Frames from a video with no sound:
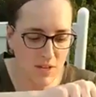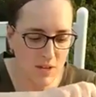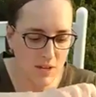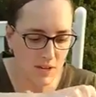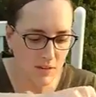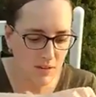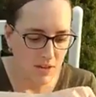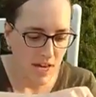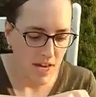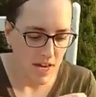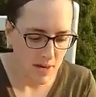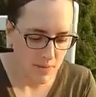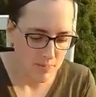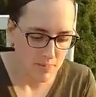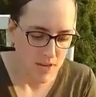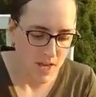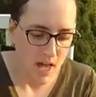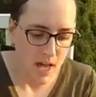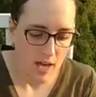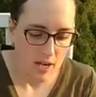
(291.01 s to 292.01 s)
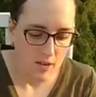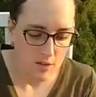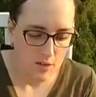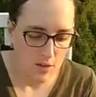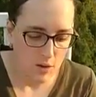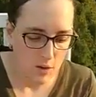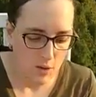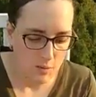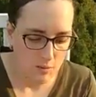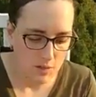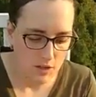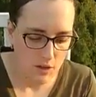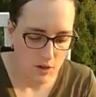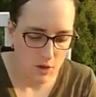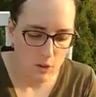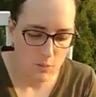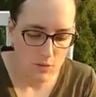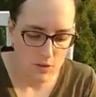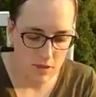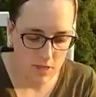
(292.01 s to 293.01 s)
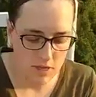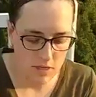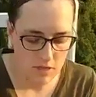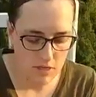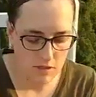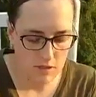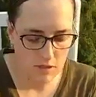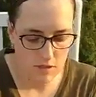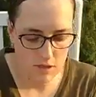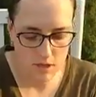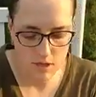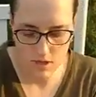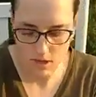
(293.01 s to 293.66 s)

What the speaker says: Okay, and so I'm going to open this,